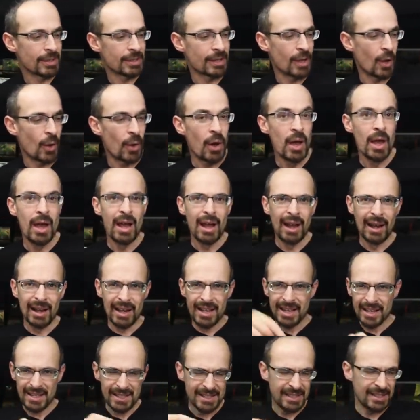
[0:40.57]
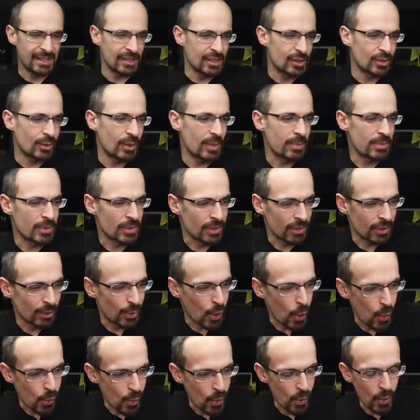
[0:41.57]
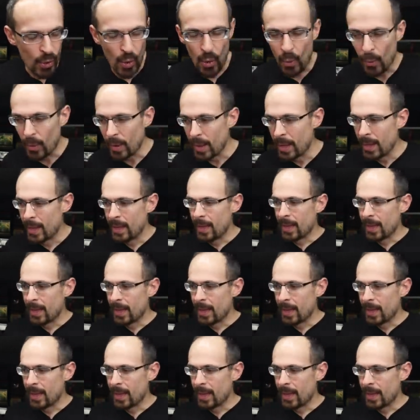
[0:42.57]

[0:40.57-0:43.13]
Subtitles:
So link is in the description, go go